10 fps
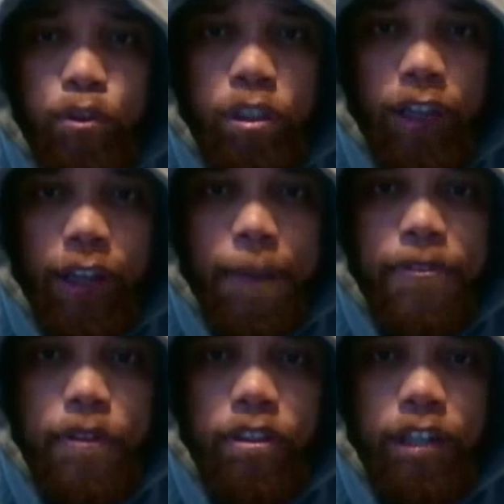to another
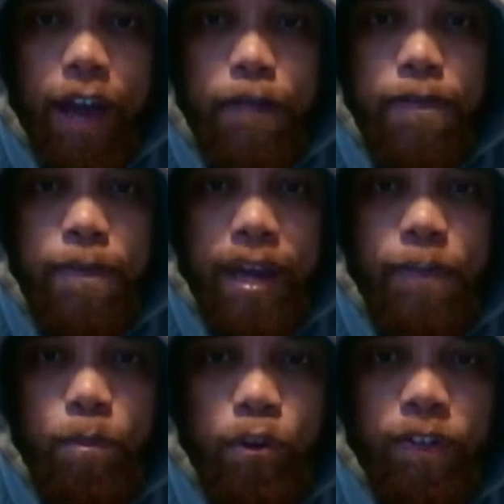episode of Diary of a Mad
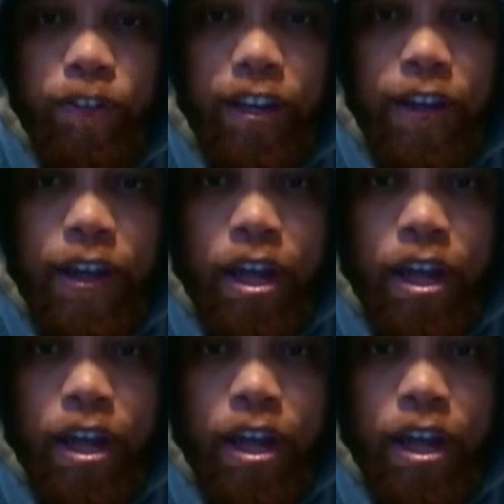Sports Fan,